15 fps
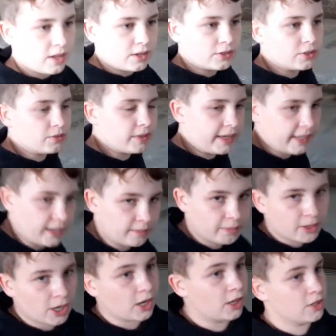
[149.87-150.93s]
Don't need it,
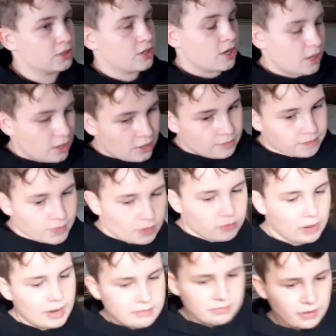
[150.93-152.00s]
because
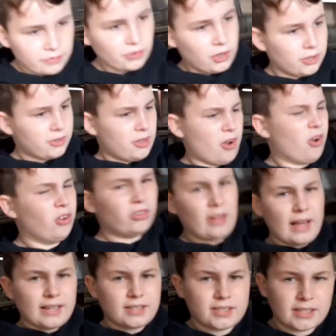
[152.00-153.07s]
when we've got all
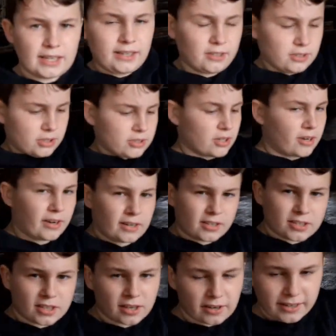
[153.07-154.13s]
that steel
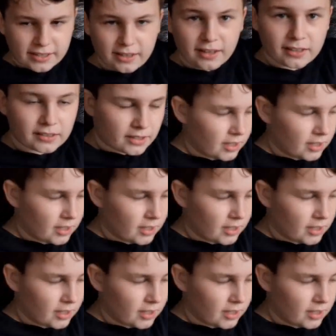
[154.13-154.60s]
slurry tank